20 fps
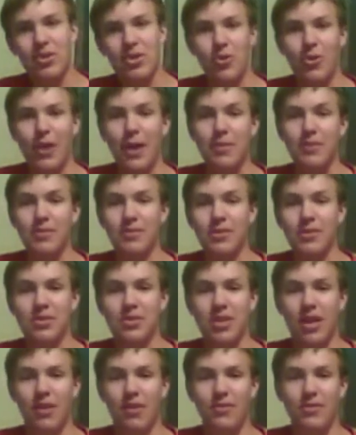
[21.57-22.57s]
new atmosphere
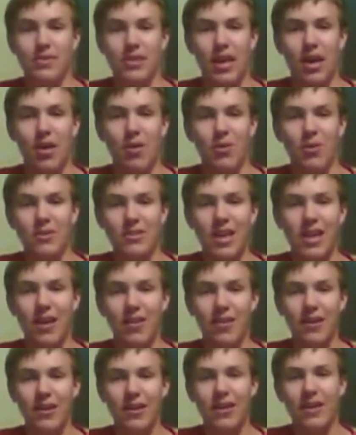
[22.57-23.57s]
stuff, see how it works
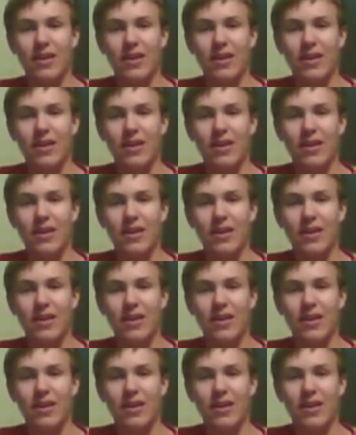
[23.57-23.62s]
out.